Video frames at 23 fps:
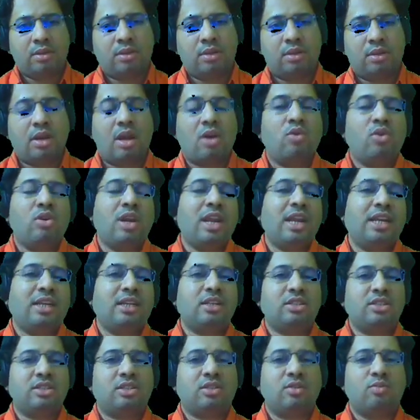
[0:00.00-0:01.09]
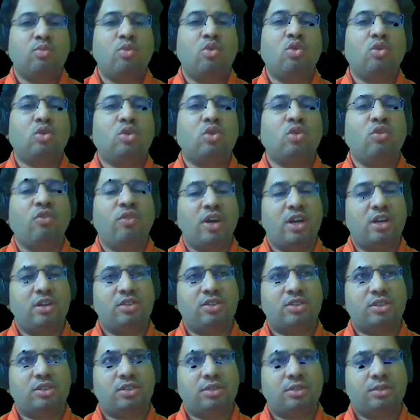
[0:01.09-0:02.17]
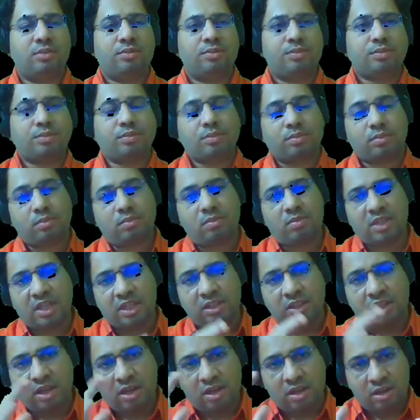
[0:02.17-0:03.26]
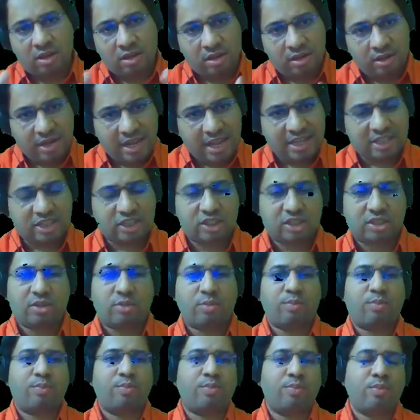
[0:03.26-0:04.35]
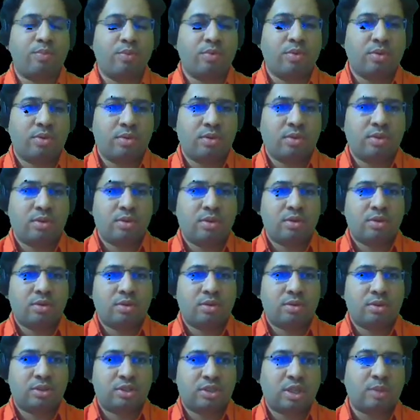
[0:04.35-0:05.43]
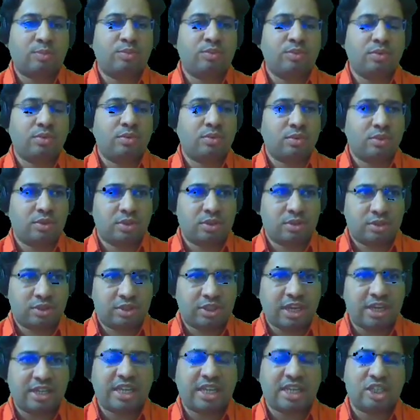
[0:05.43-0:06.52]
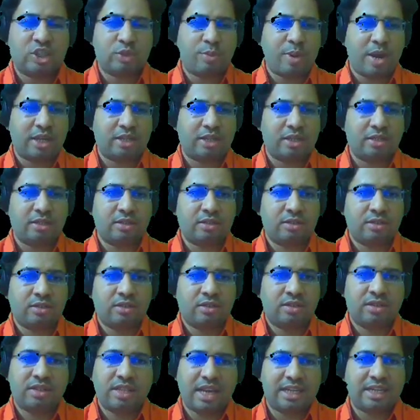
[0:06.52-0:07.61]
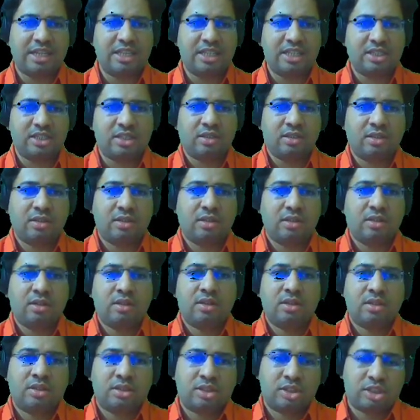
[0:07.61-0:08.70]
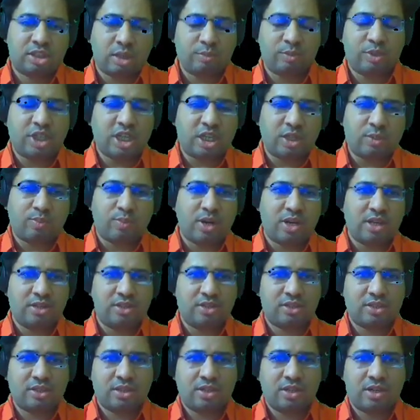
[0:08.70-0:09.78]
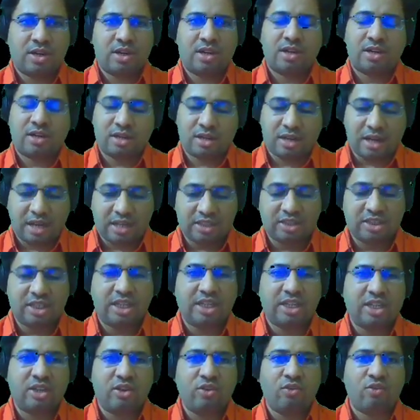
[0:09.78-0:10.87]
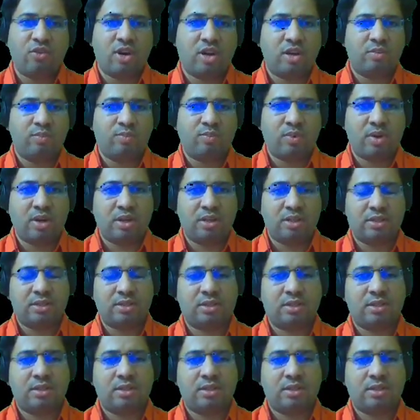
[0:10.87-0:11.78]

Now let us move towards the next sub sentence pattern, that is subject plus transitive verb plus